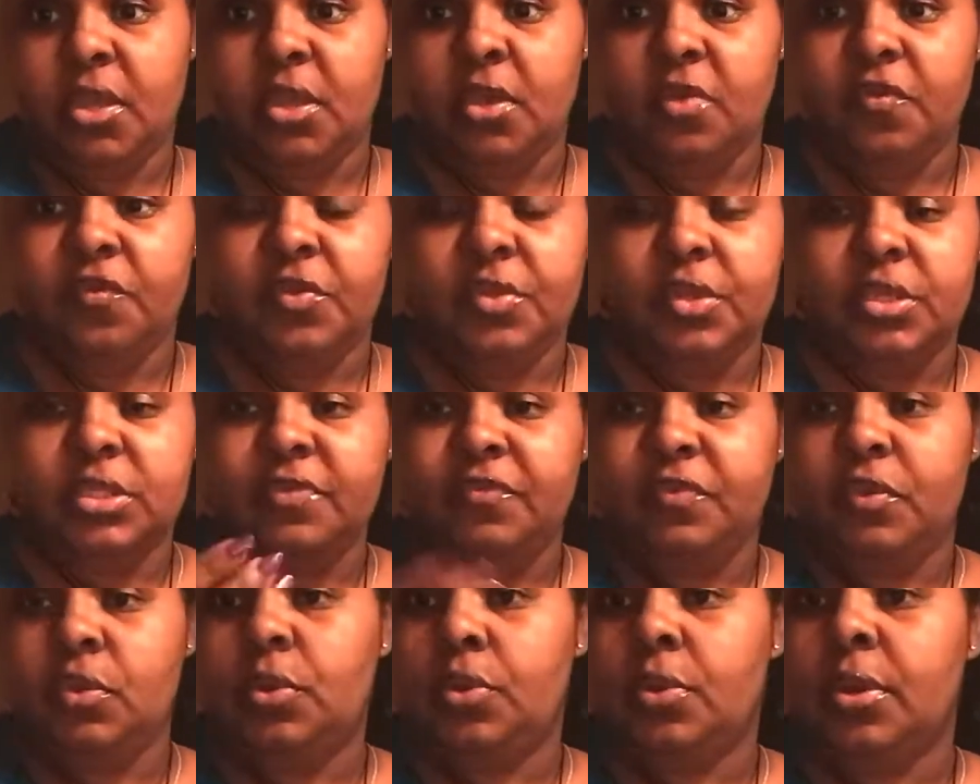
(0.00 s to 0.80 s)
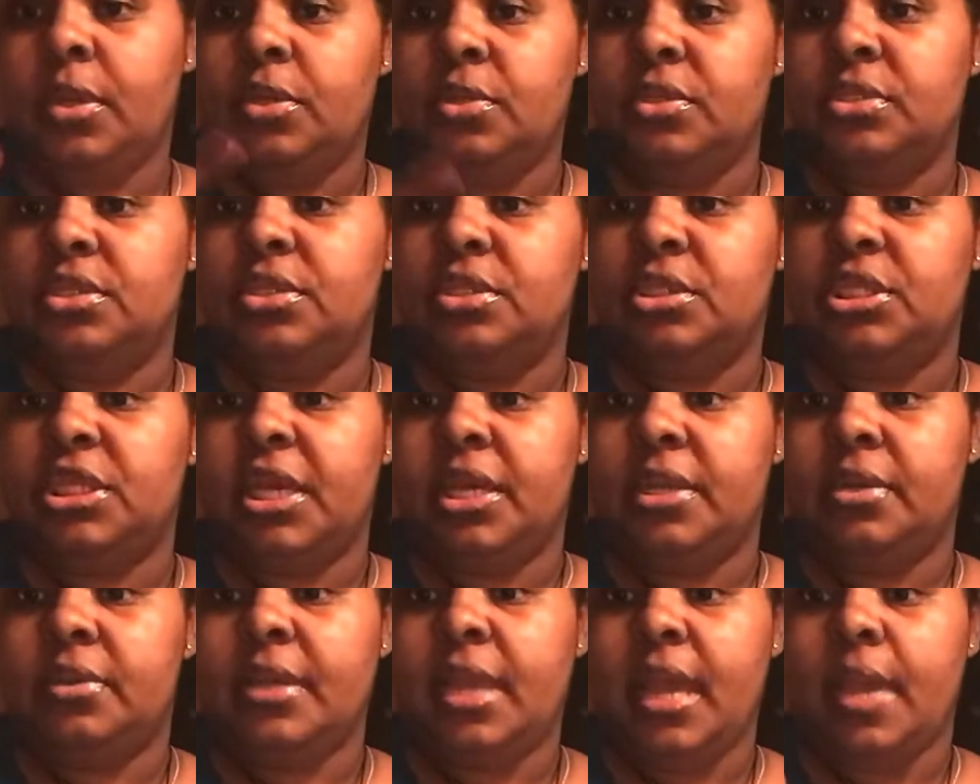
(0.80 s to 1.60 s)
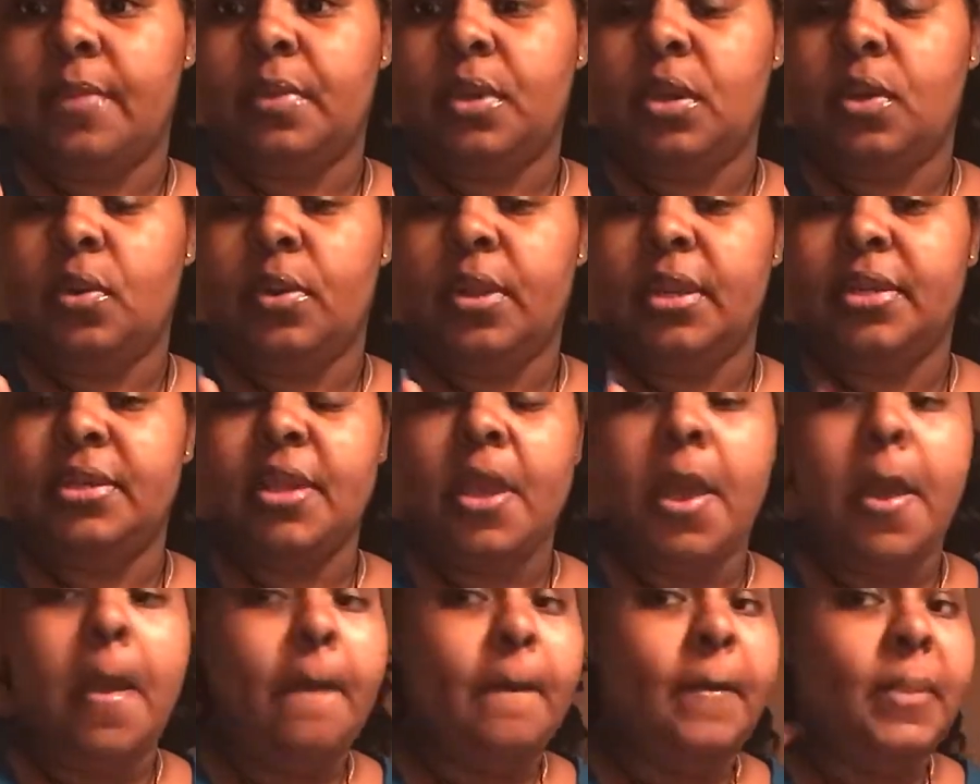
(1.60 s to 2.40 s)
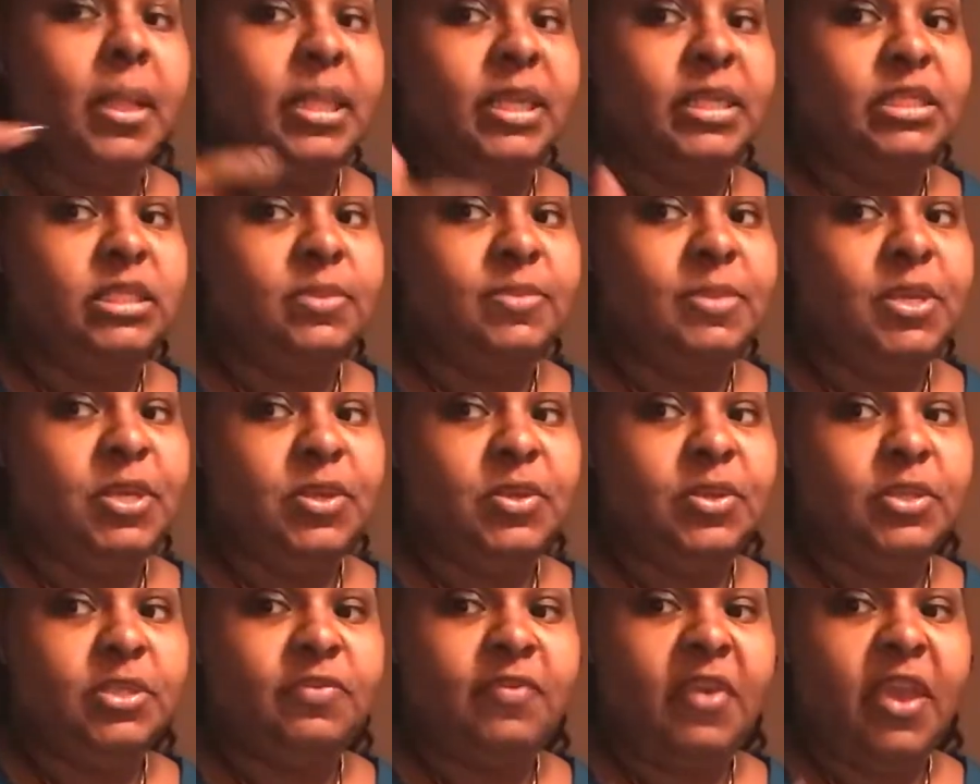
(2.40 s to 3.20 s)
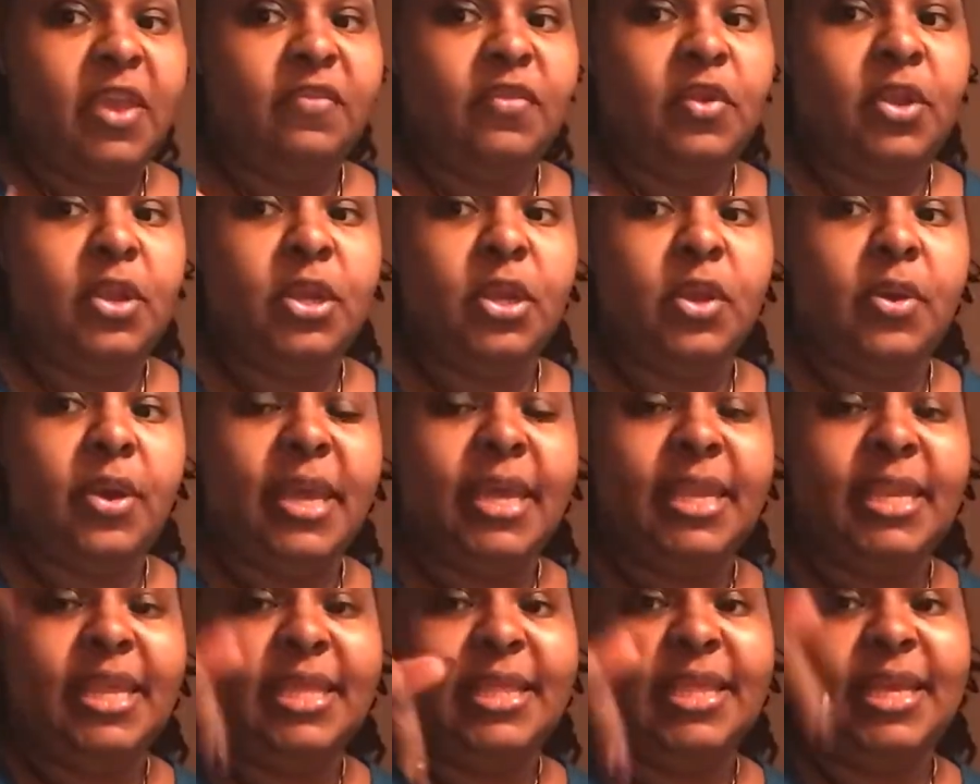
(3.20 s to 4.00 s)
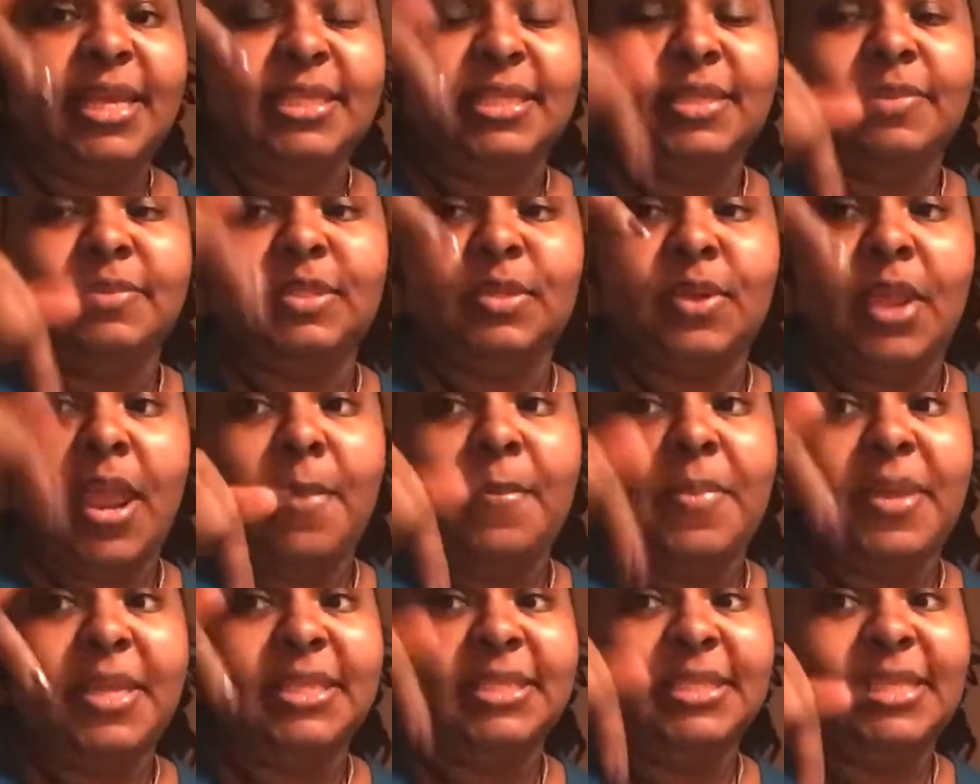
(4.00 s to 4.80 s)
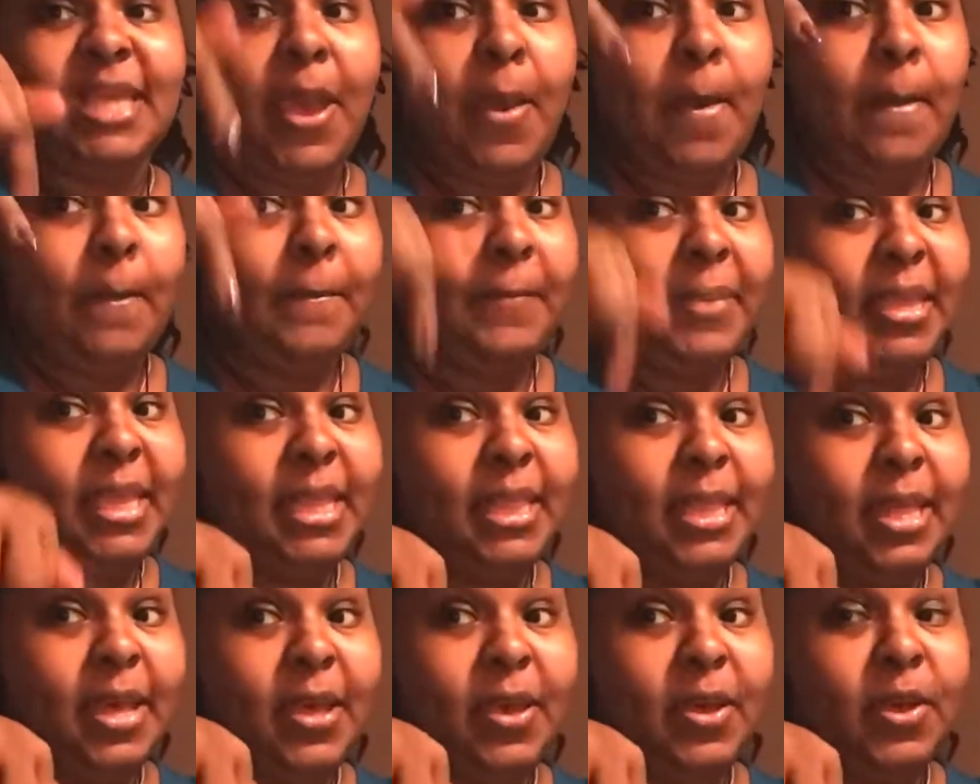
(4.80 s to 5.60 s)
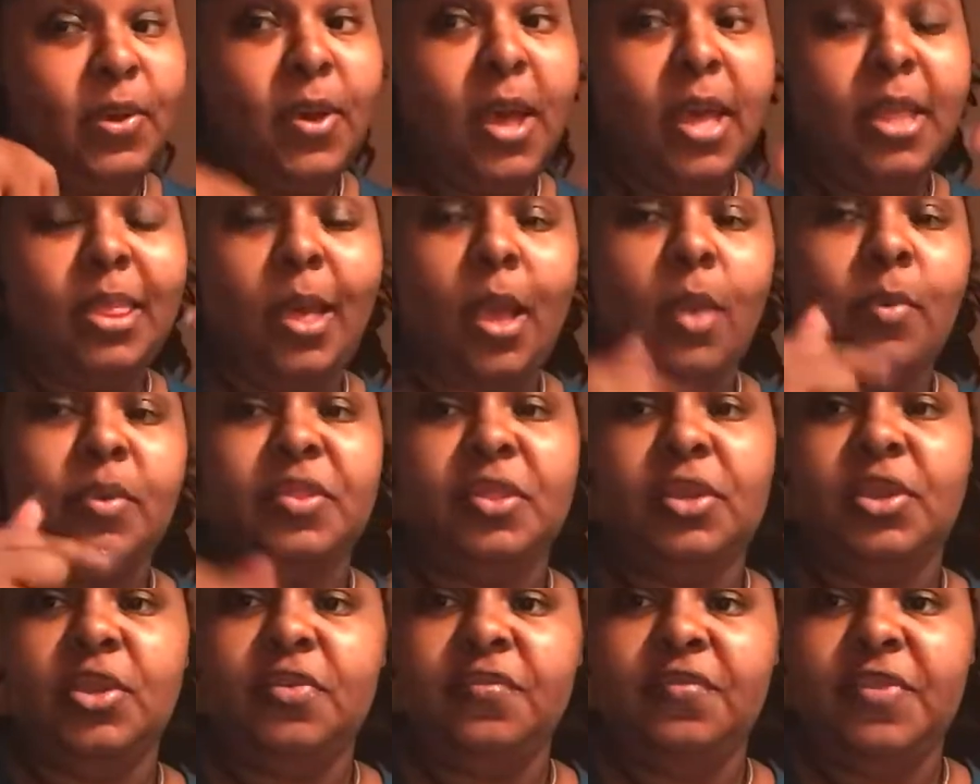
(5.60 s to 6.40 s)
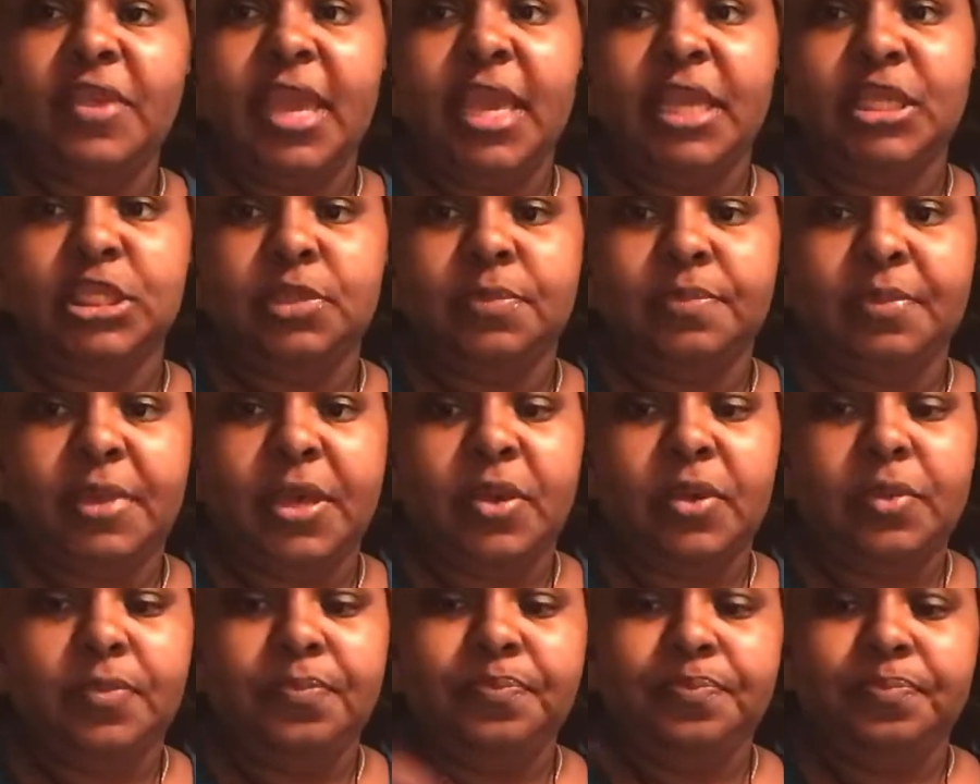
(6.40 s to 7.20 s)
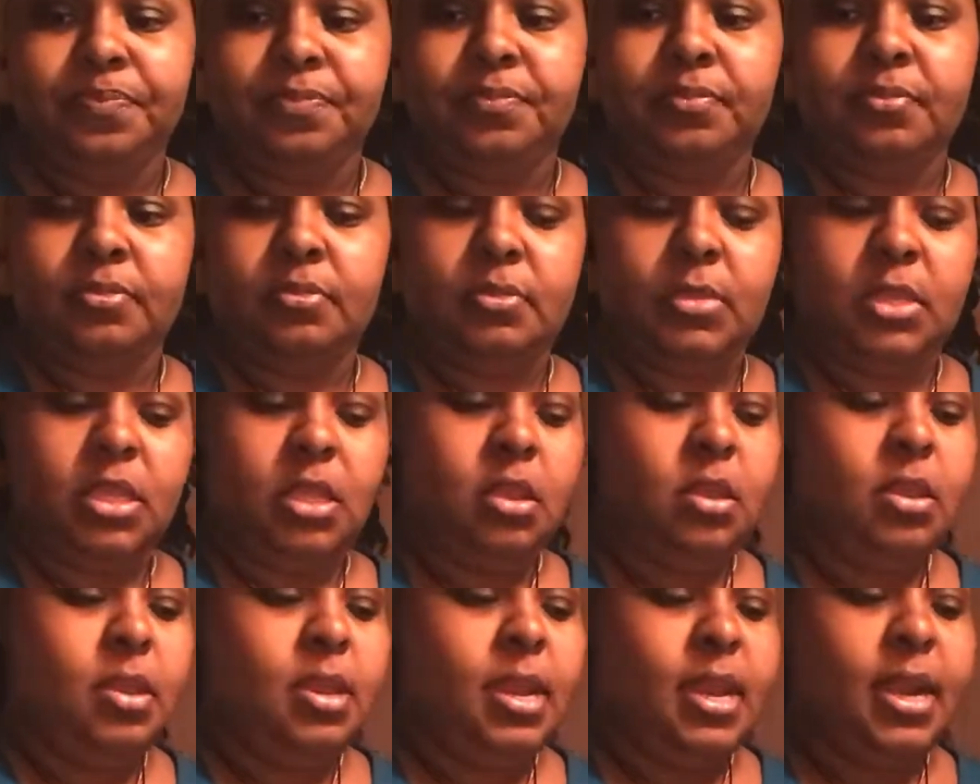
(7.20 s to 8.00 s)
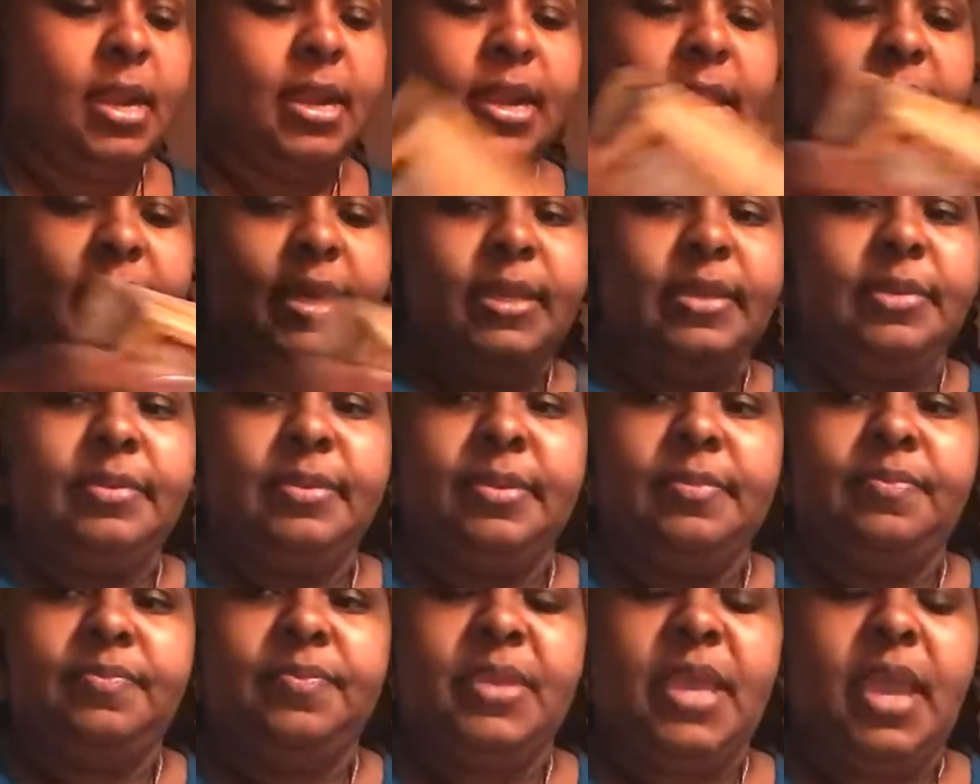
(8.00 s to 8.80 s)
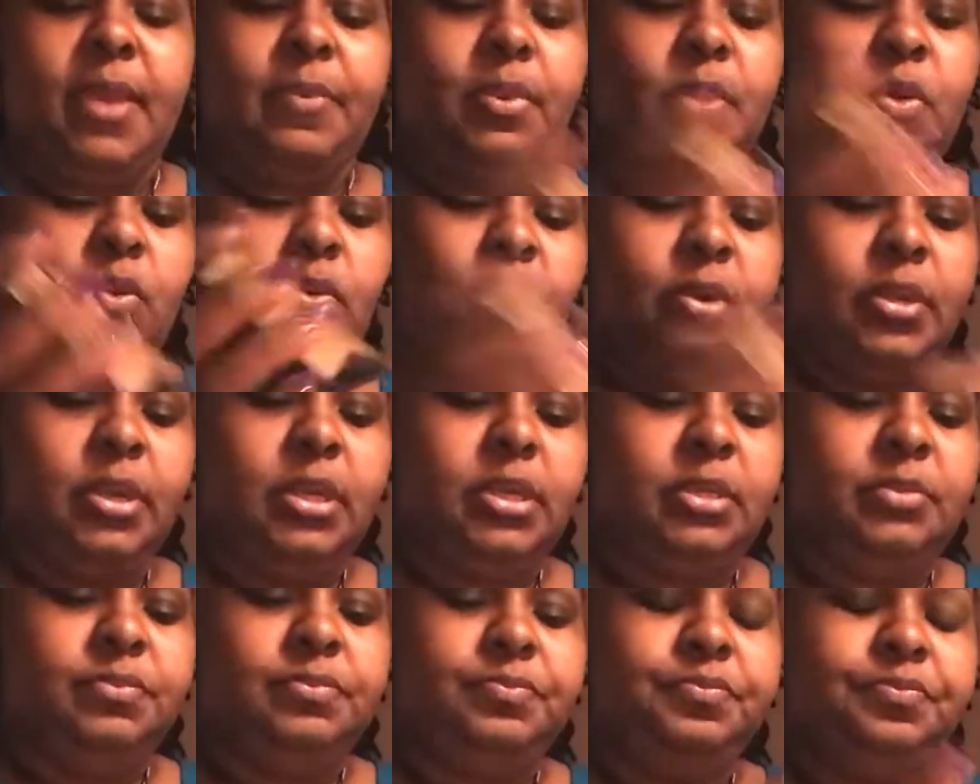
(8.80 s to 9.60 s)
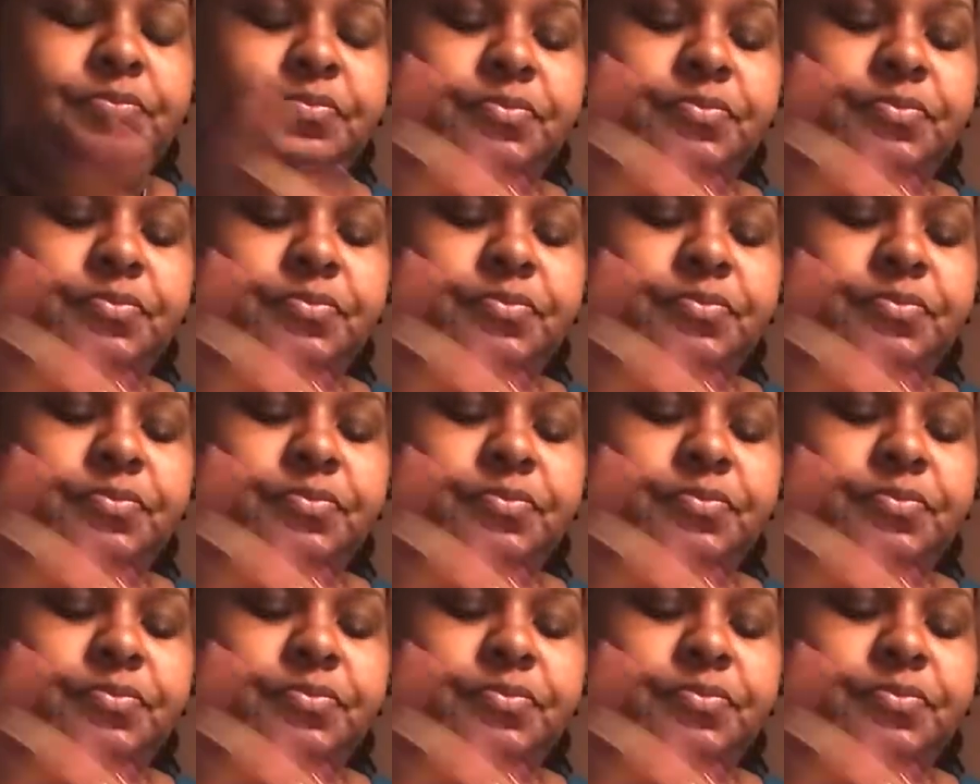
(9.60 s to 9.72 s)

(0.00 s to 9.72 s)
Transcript: For those of you who are new to the channel, Capricorn, please do me a huge favor. Go ahead and hit that subscribe button down below along with the notification bell. All right, Capricorn.